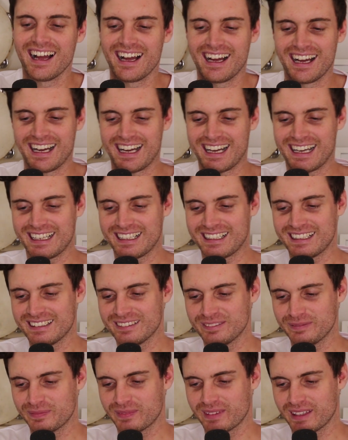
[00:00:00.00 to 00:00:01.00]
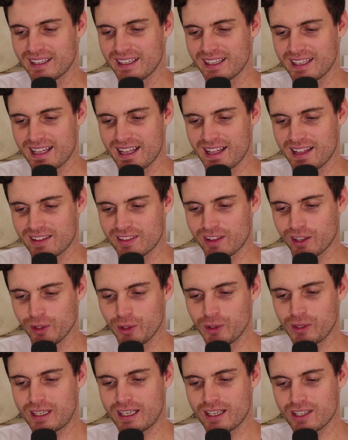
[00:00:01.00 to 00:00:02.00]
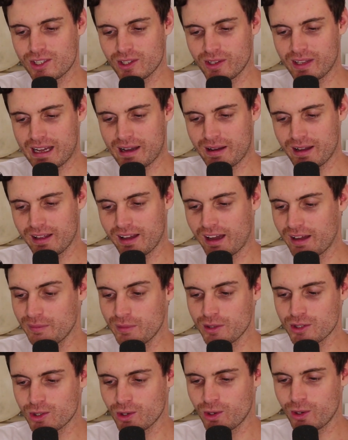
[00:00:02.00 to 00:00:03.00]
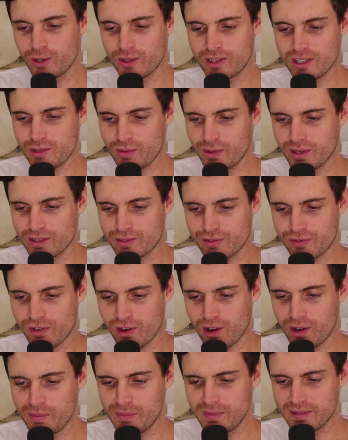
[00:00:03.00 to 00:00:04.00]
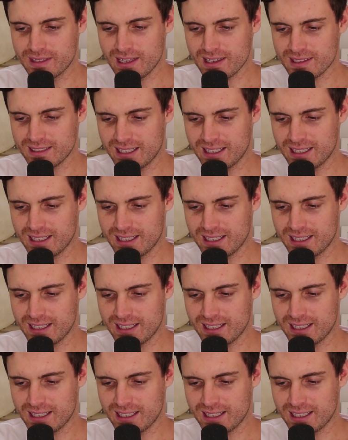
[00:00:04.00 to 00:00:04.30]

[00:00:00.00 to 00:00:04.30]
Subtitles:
The Luke Kidgell Hour, I'm not sure who this one is from.